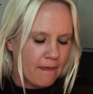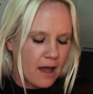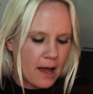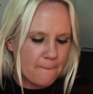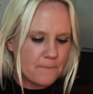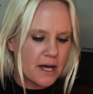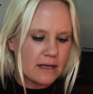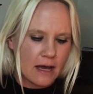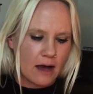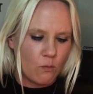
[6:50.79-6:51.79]

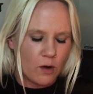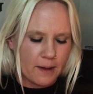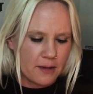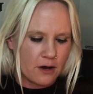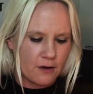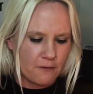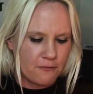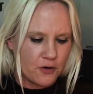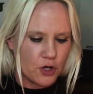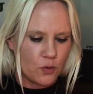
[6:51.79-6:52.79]
But yeah, what I'm hearing
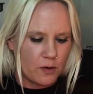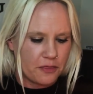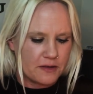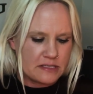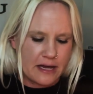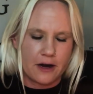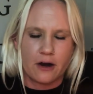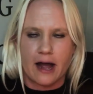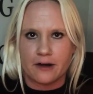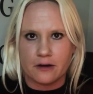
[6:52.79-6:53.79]
for you with this
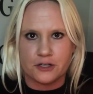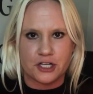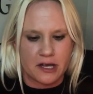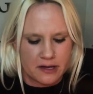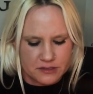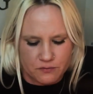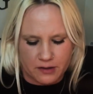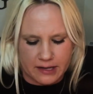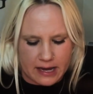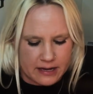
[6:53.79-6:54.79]
air energy is
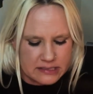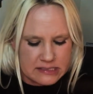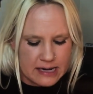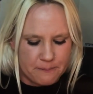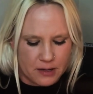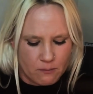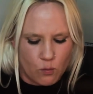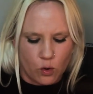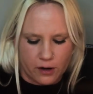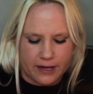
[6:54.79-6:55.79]
really kind of stepping
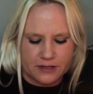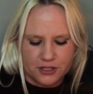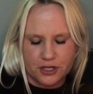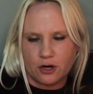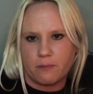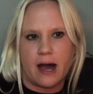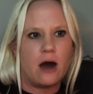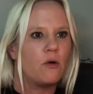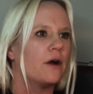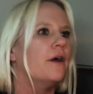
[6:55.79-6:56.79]
more into your
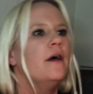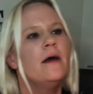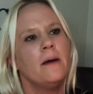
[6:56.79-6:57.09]
power,